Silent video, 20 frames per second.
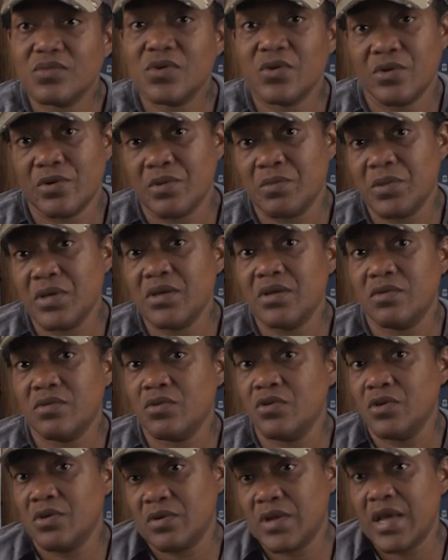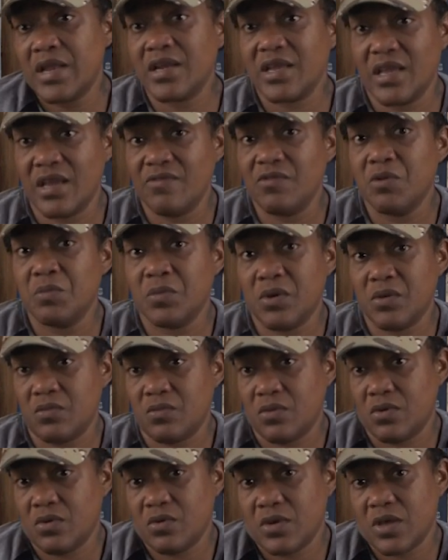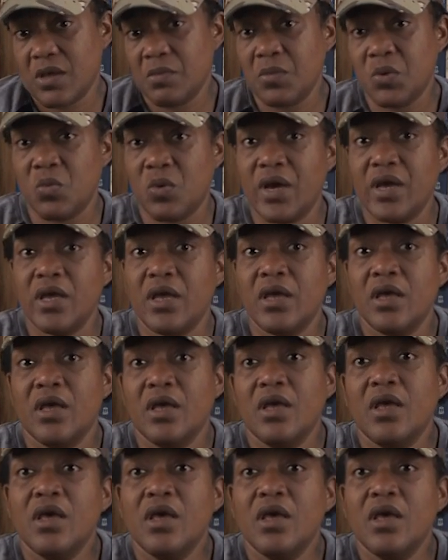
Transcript: turned him in, you know, kind of gave him away.